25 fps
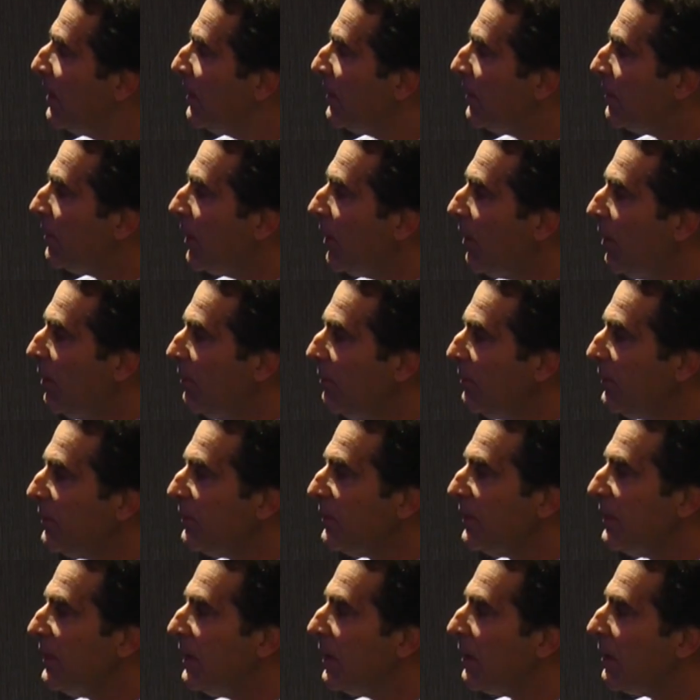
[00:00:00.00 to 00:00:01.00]
There are
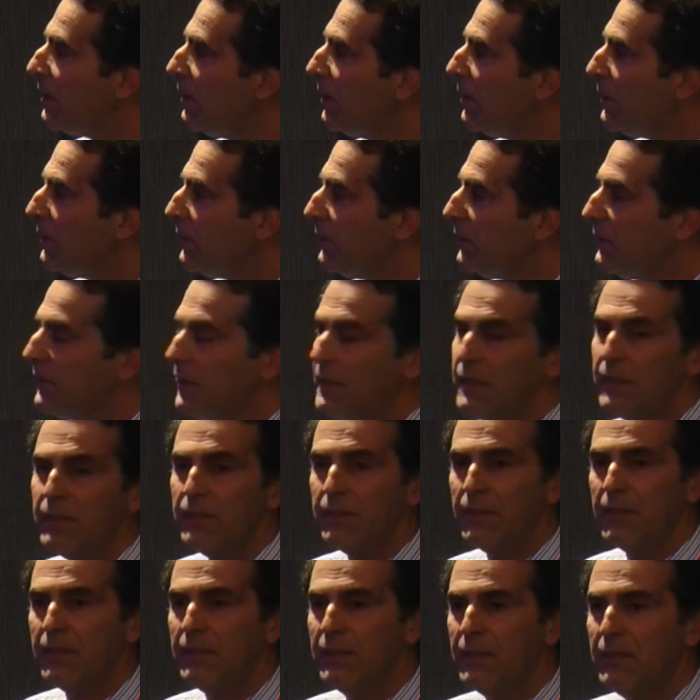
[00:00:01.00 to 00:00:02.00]
obviously a lot of
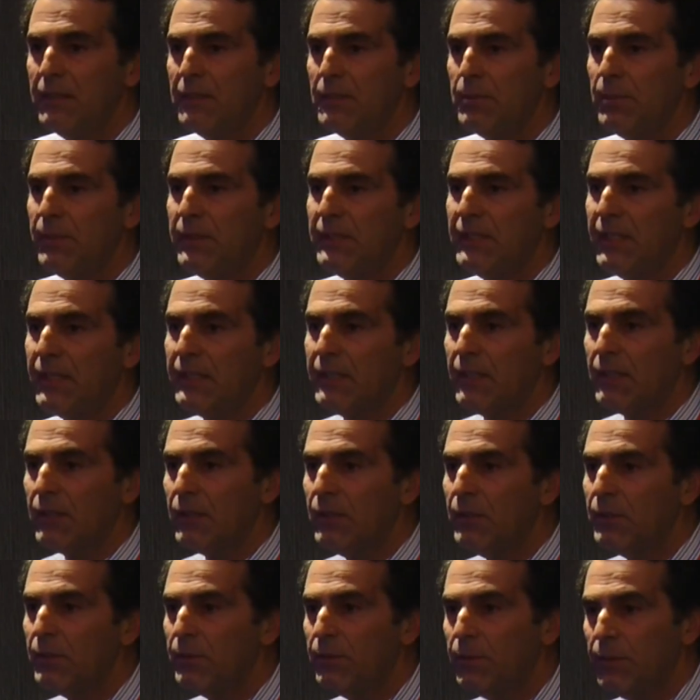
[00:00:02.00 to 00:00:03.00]
studies that need to be done, a
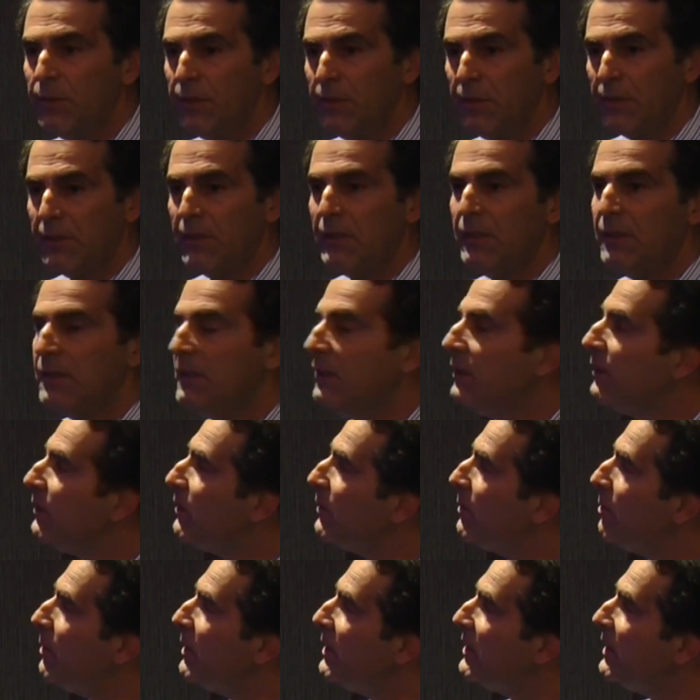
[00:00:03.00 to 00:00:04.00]
lot of work that needs
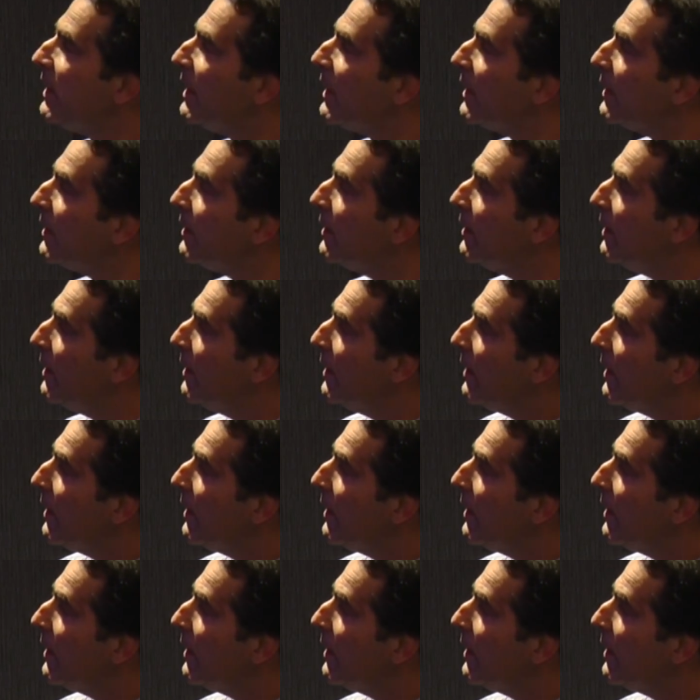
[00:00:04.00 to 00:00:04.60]
to be done.